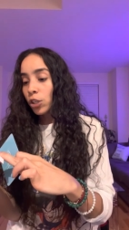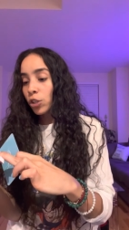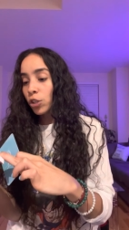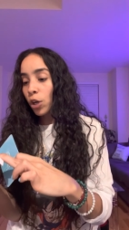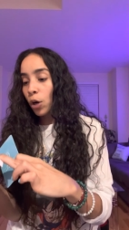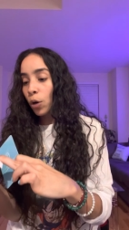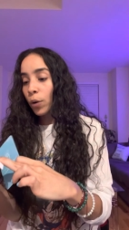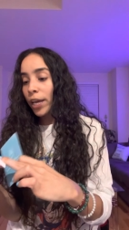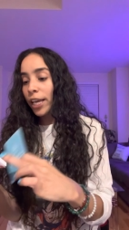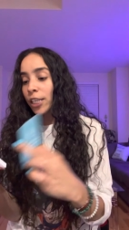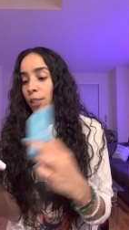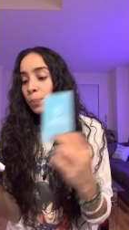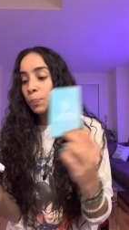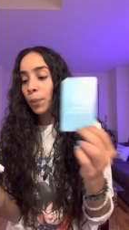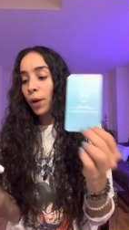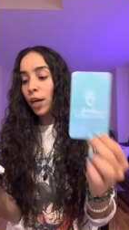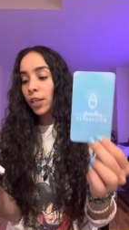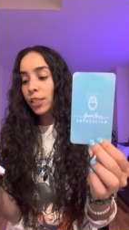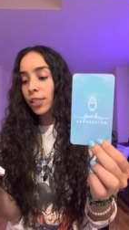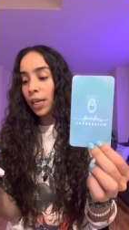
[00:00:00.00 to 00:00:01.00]
So it's
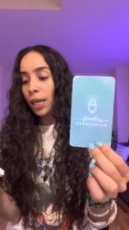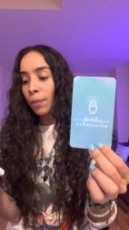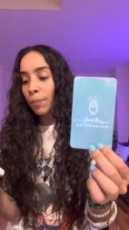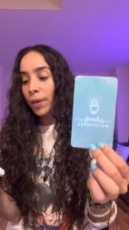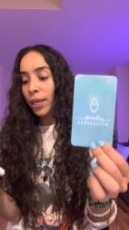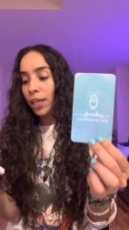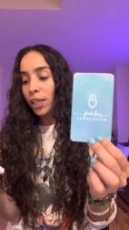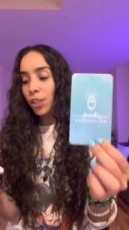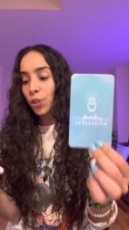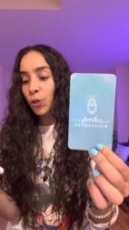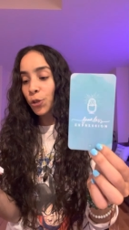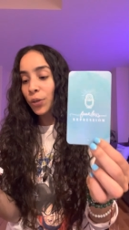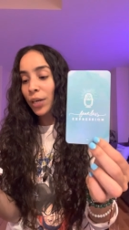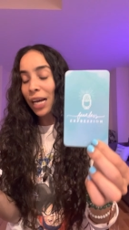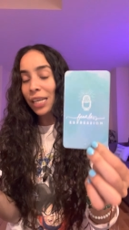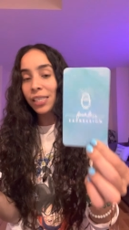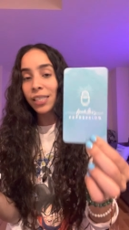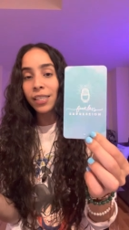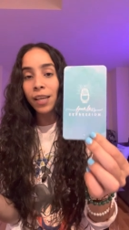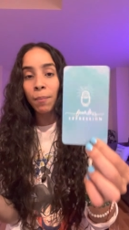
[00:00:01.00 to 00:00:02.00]
buzzing because you
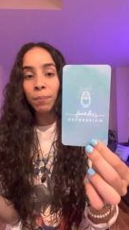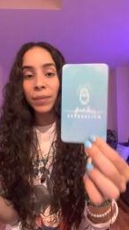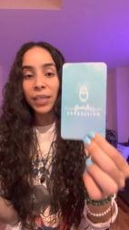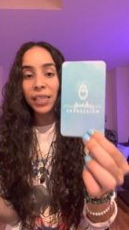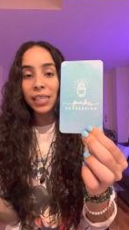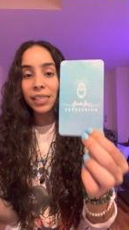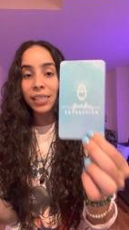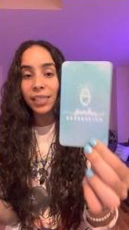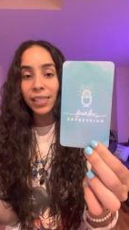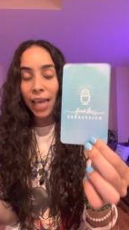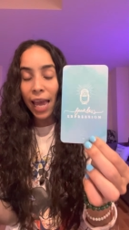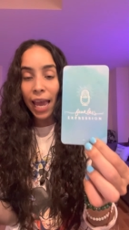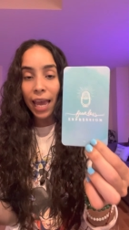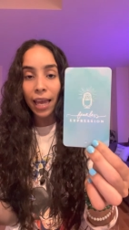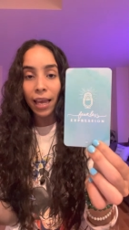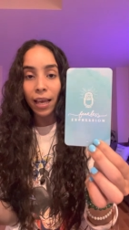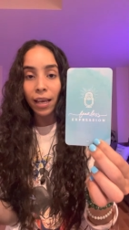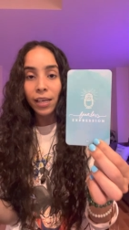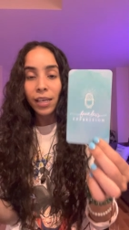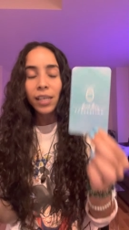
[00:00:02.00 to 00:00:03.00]
got something to say.